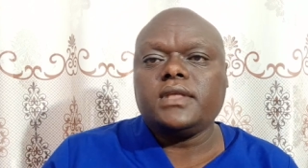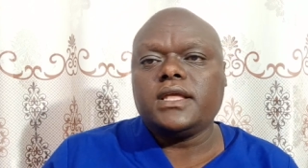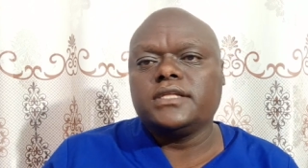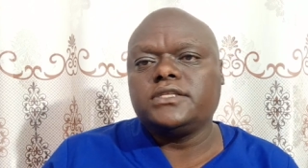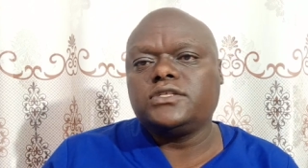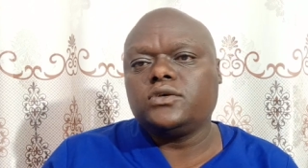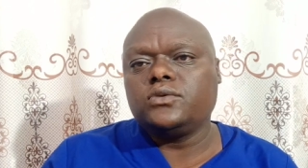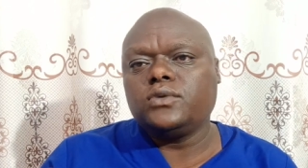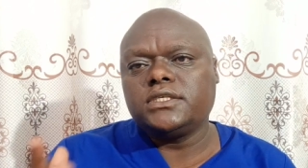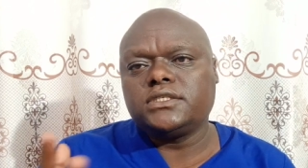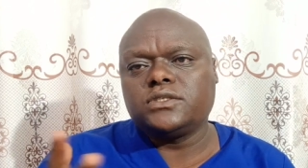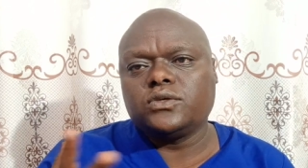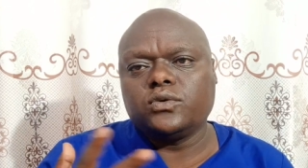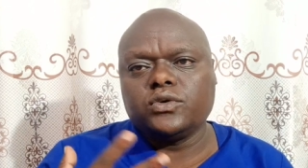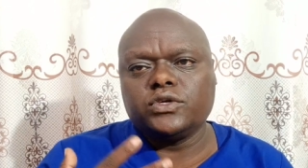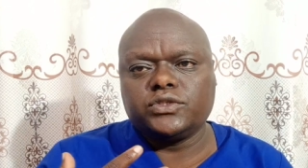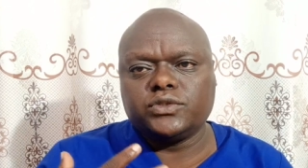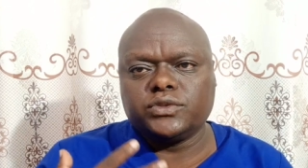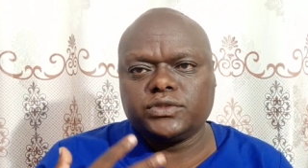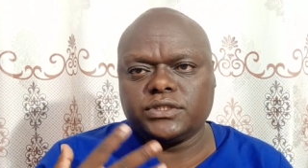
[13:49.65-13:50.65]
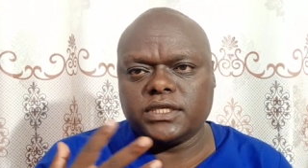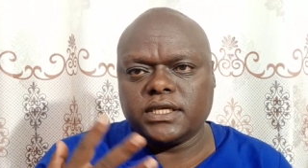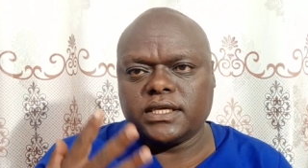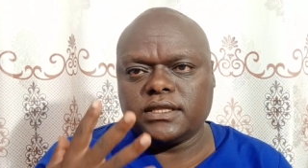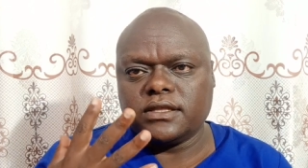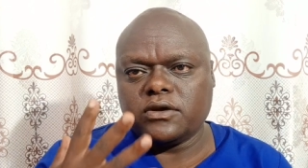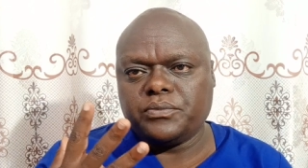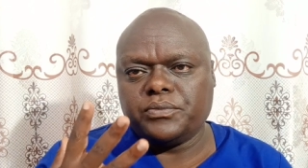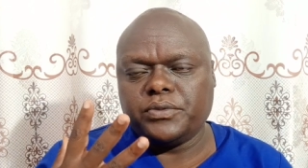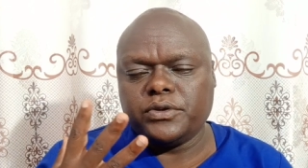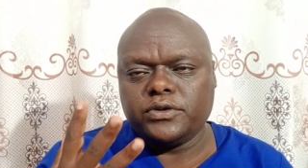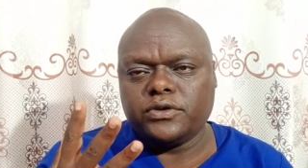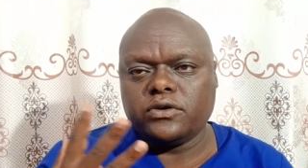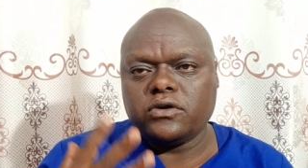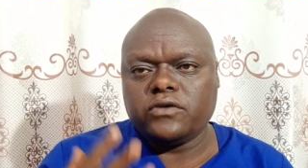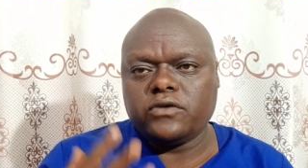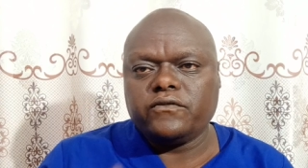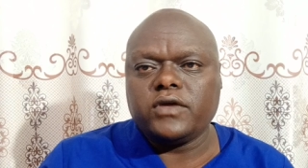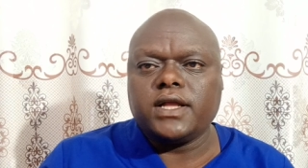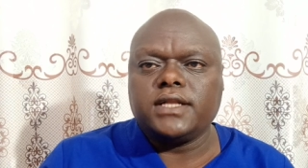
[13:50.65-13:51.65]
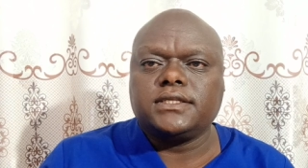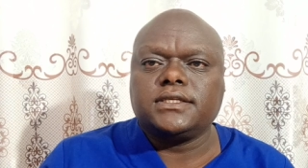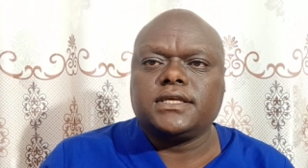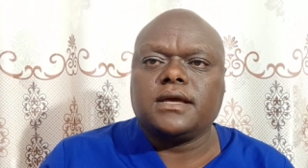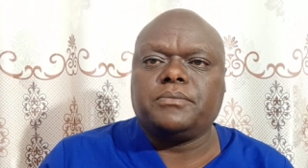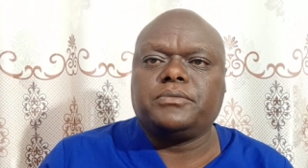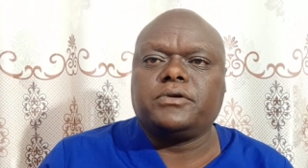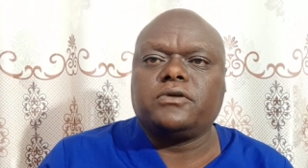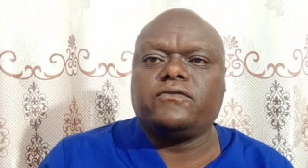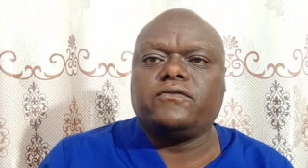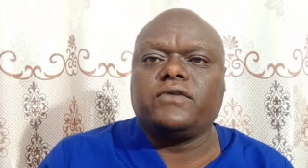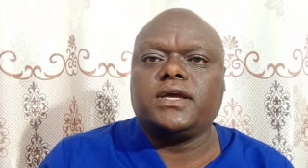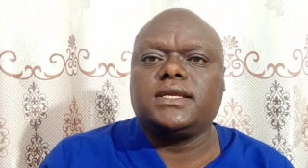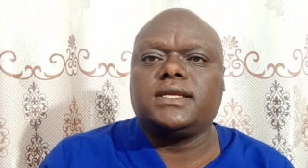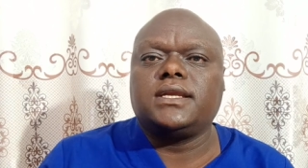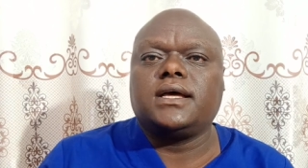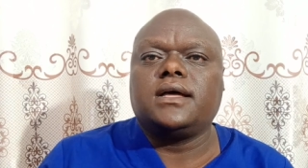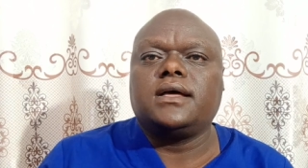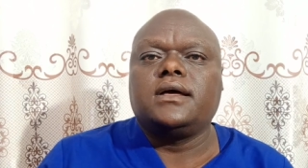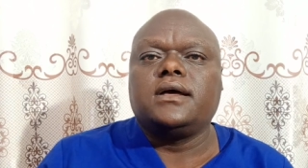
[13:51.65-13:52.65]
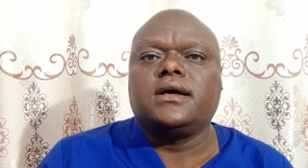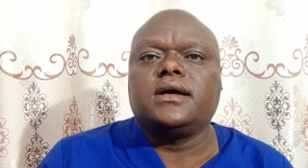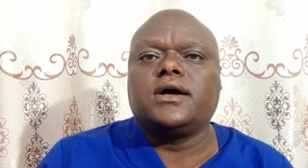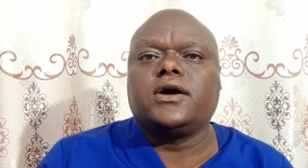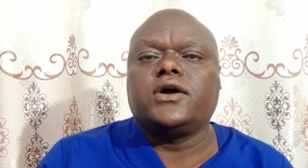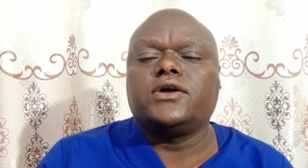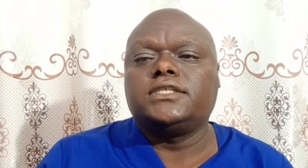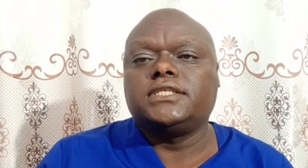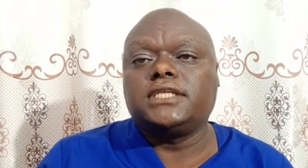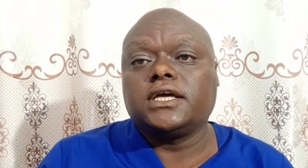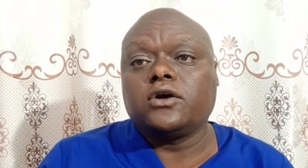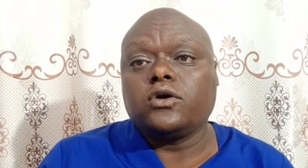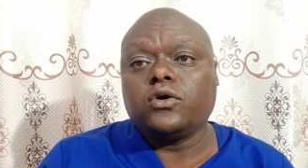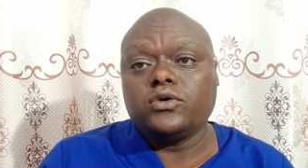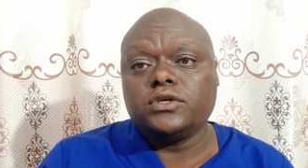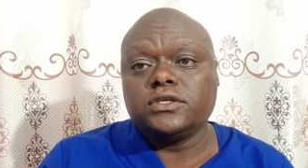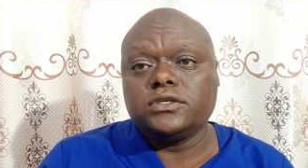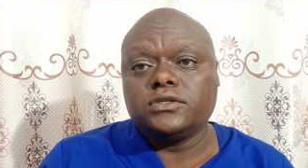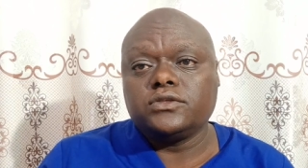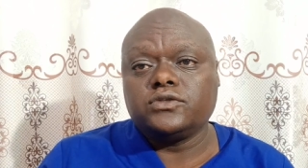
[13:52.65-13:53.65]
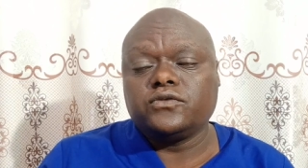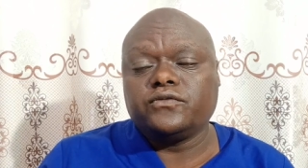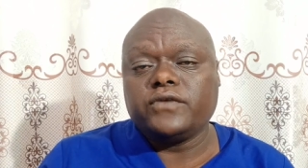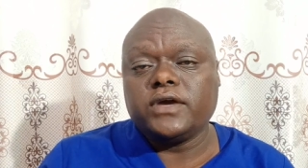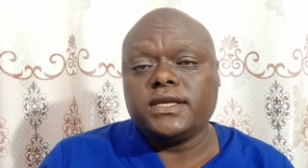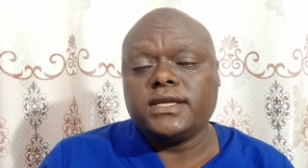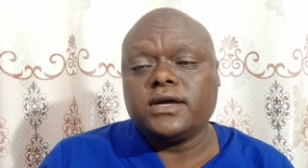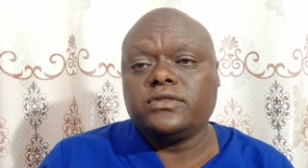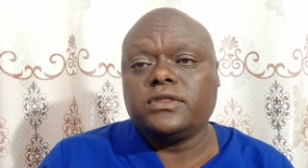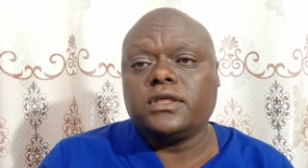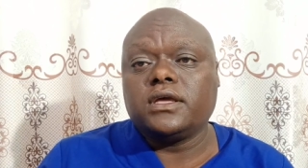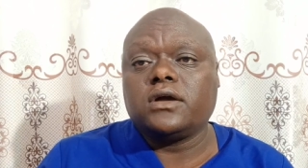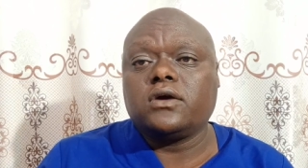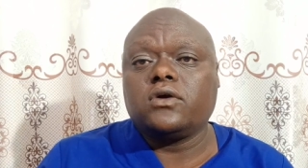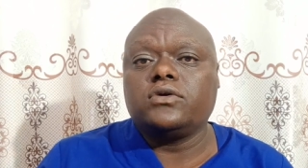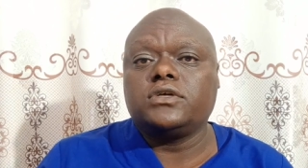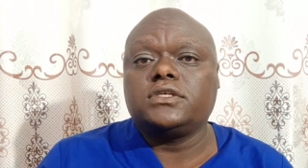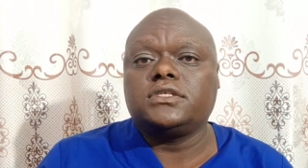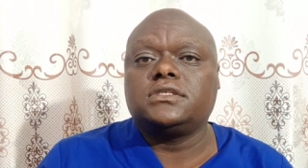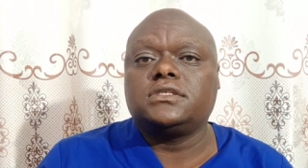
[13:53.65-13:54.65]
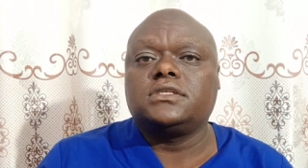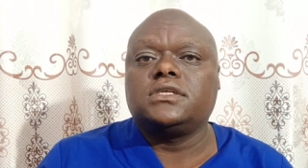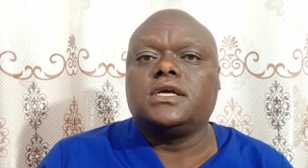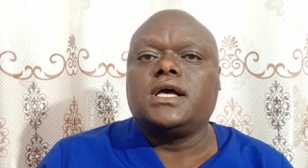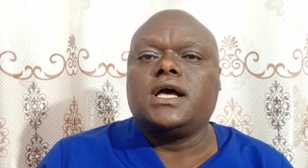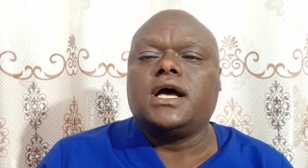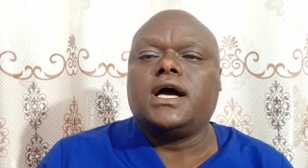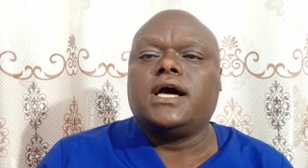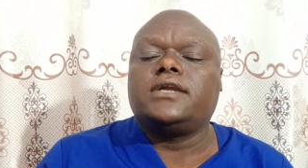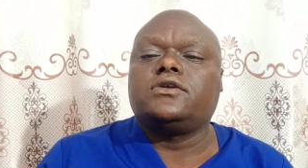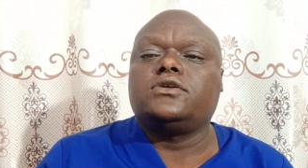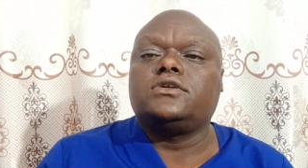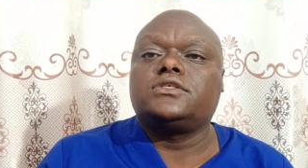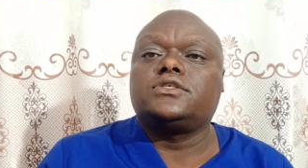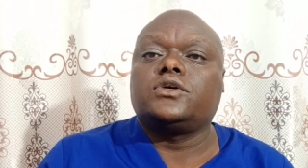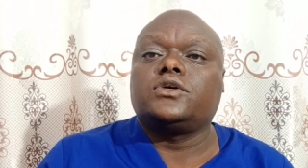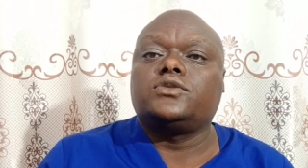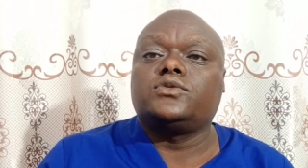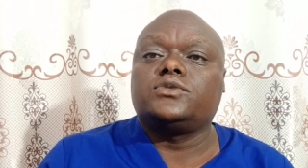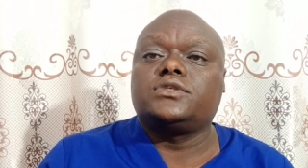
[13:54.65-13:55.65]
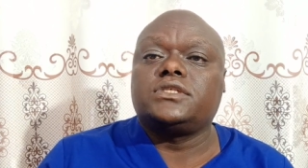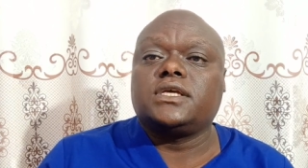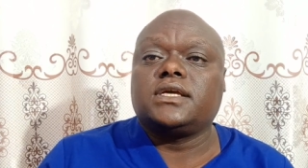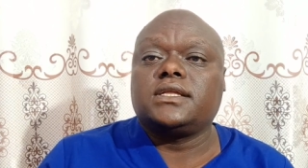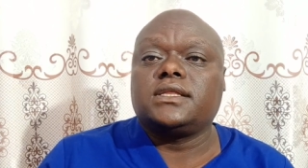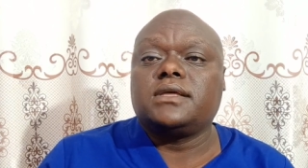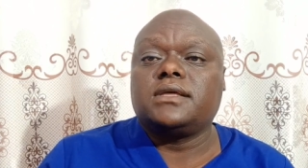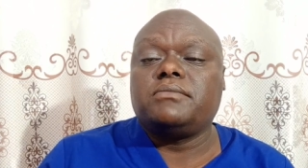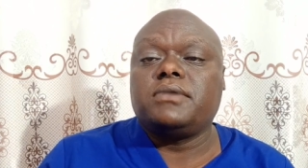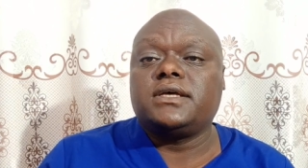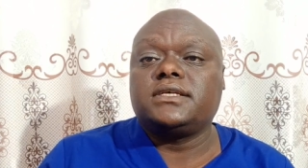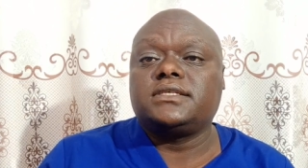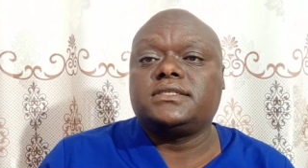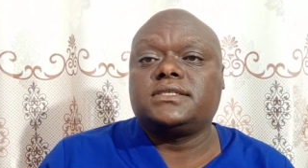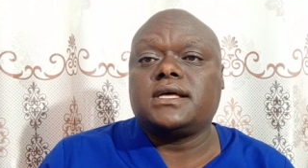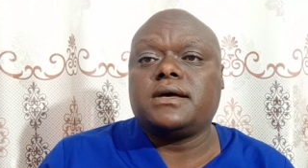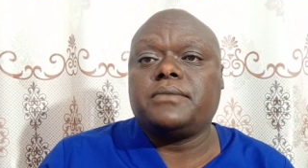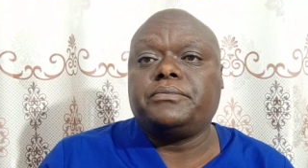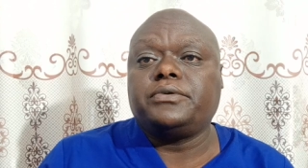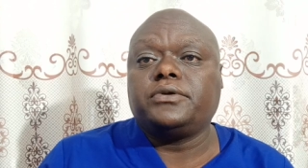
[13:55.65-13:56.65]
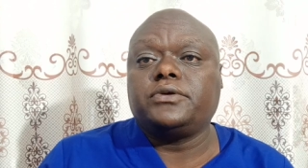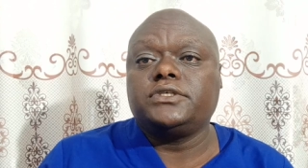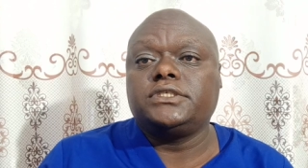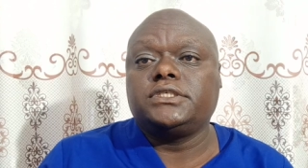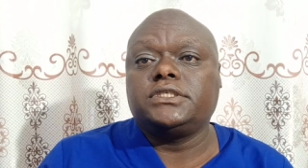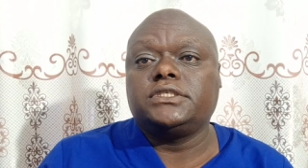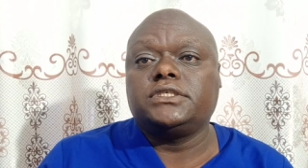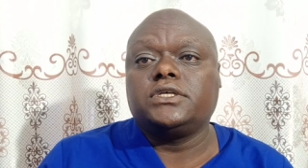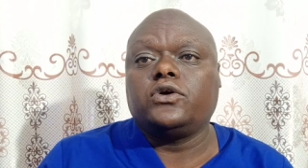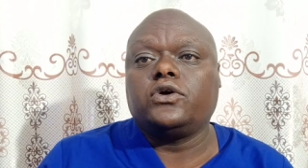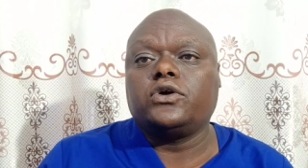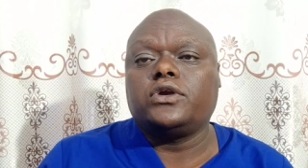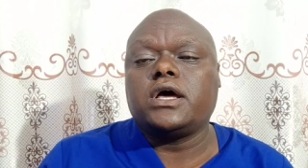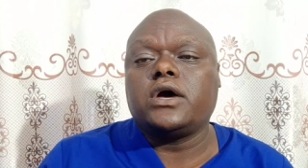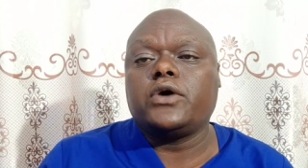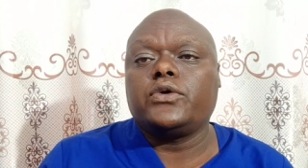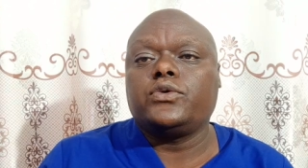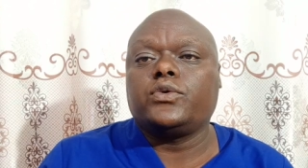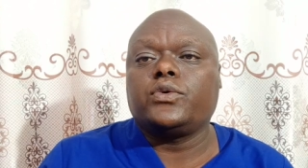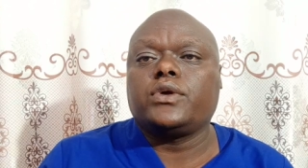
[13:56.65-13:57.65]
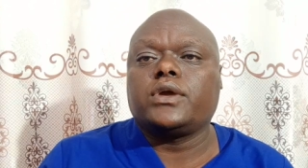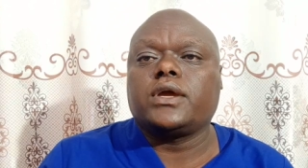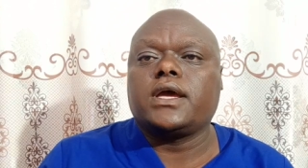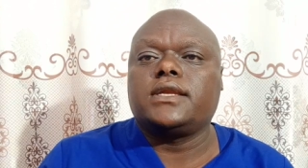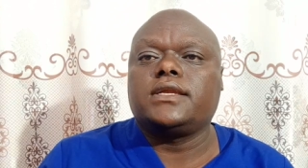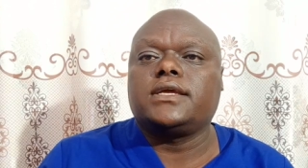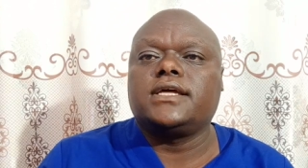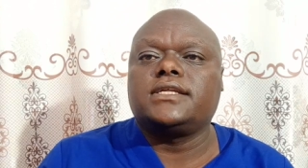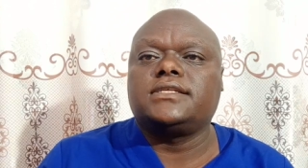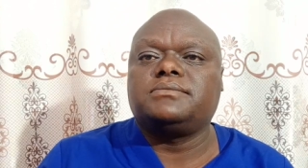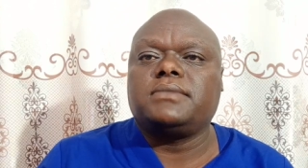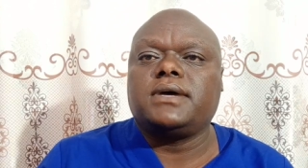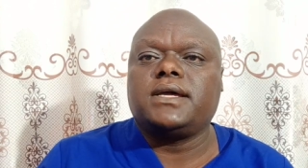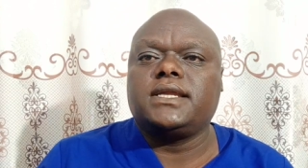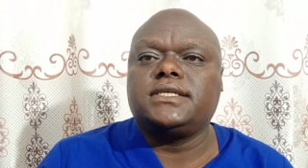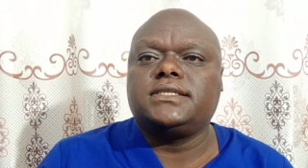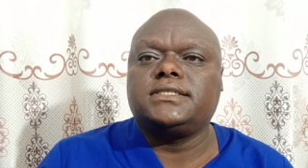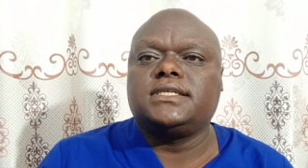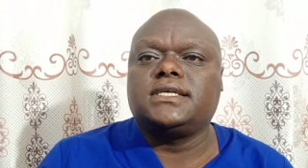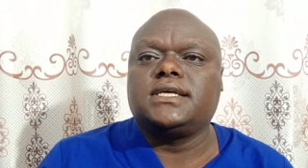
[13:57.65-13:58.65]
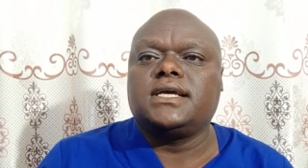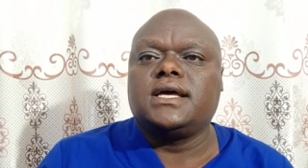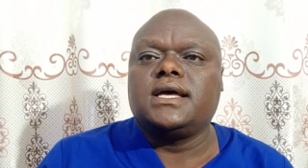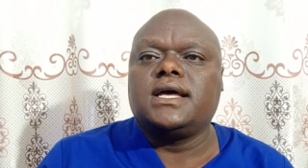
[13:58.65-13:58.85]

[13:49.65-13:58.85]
it's always good to seek the opinion of your healthcare provider on the call to find out the cause and also to seek the best approach on how you can get managed